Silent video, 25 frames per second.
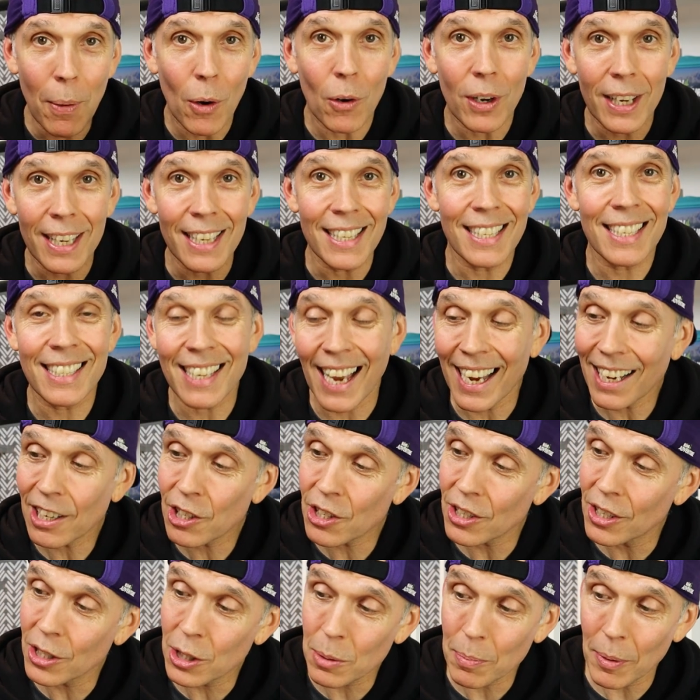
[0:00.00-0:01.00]
boggy
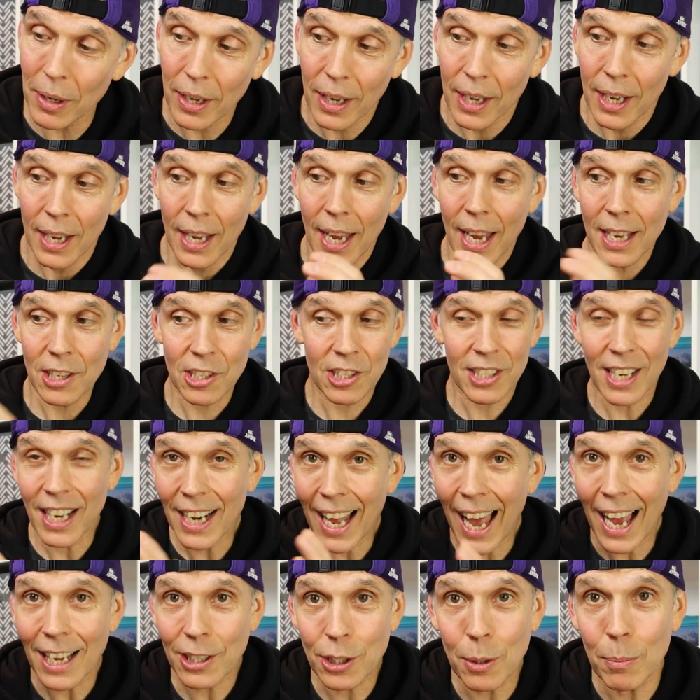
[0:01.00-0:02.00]
sections, but it
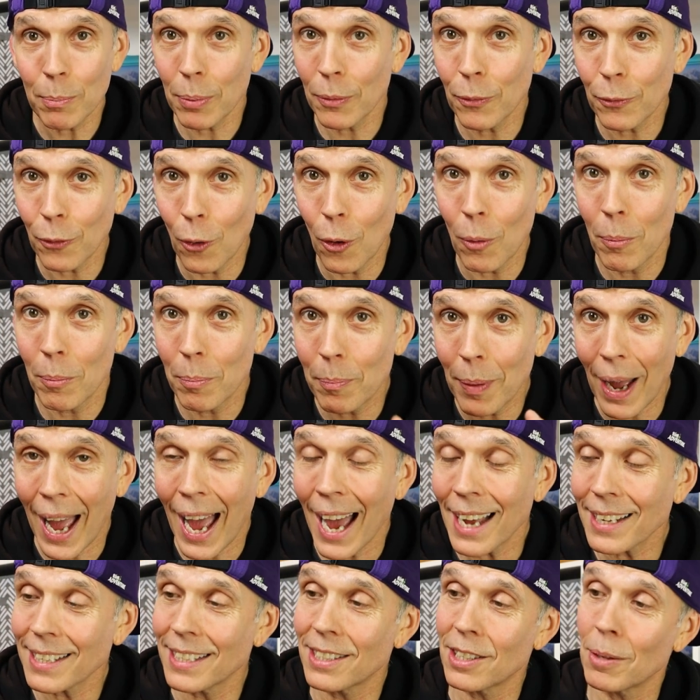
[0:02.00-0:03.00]
still hasn't performed
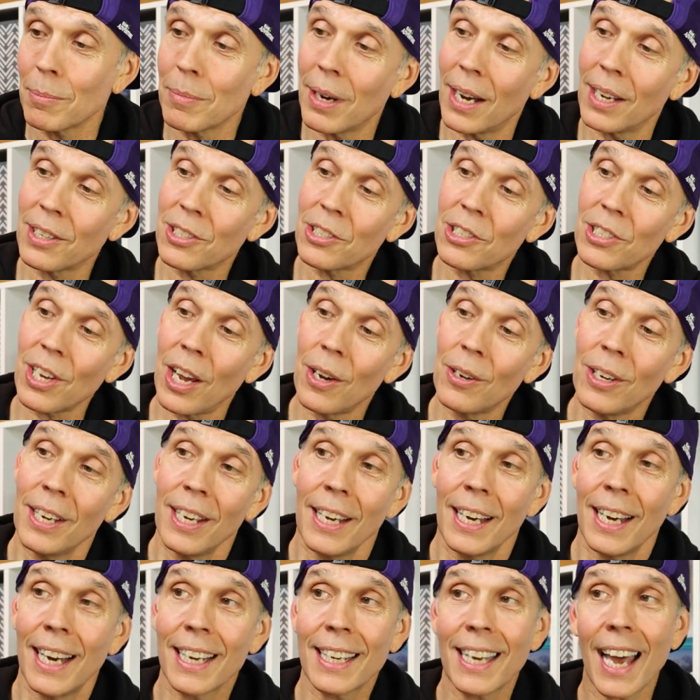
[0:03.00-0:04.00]
bad in the mud. So
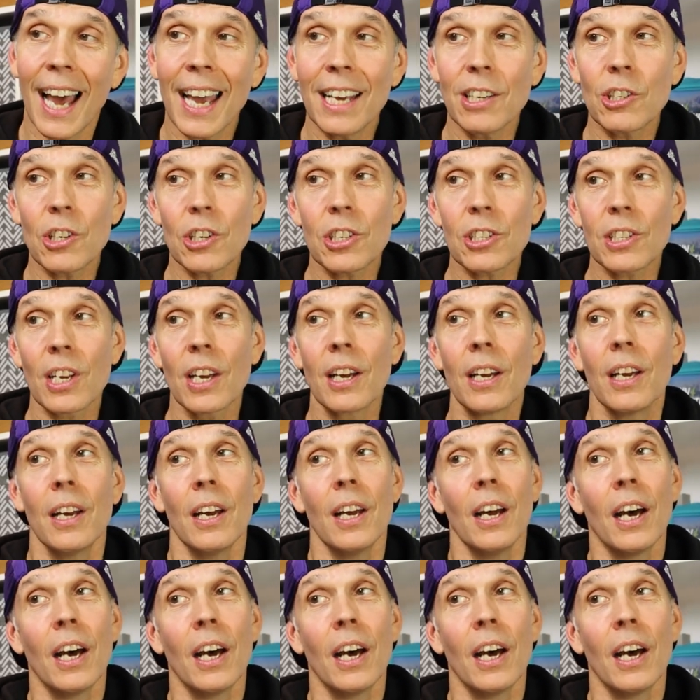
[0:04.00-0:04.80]
again, just a,